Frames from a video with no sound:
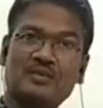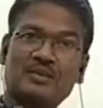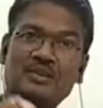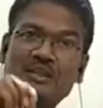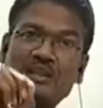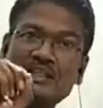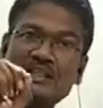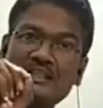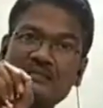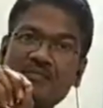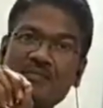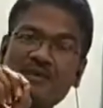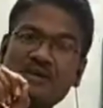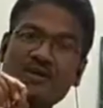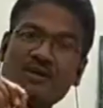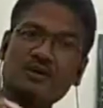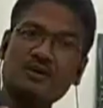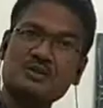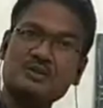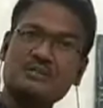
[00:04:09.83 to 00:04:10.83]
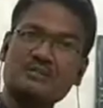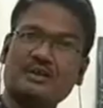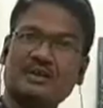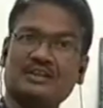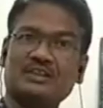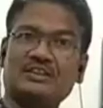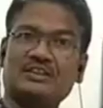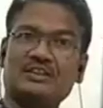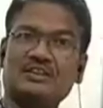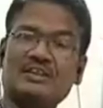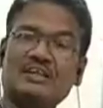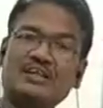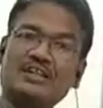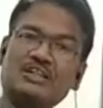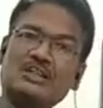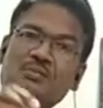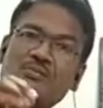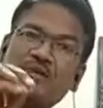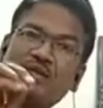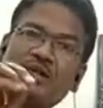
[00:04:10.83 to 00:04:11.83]
this figure of speech is
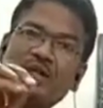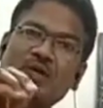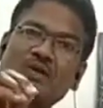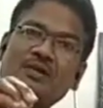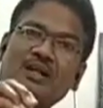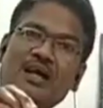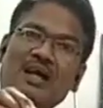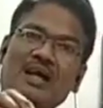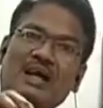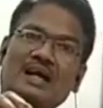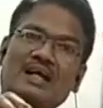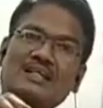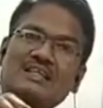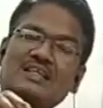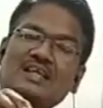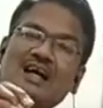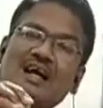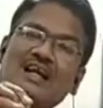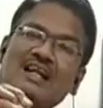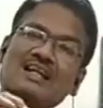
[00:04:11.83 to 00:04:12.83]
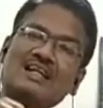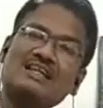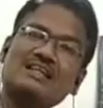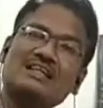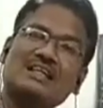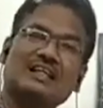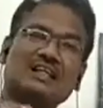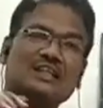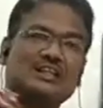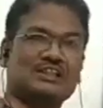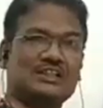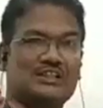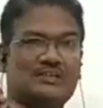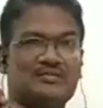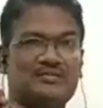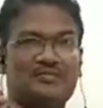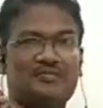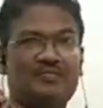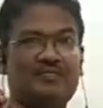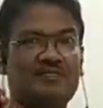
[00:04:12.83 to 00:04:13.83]
to be known as alliteration.
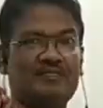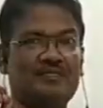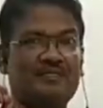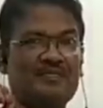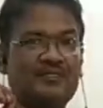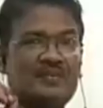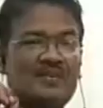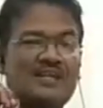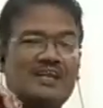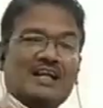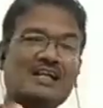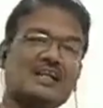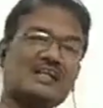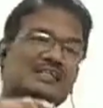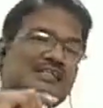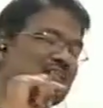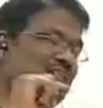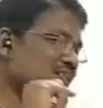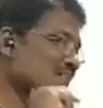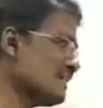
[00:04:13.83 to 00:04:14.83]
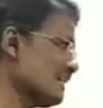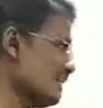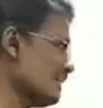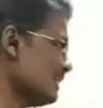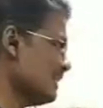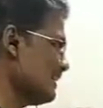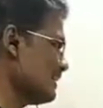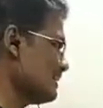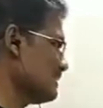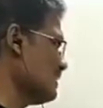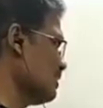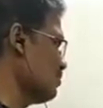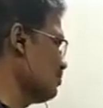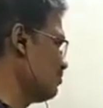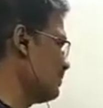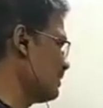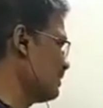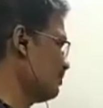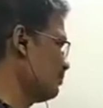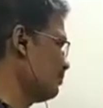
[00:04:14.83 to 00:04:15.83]
Let us see second
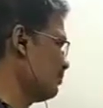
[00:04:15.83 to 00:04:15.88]
example.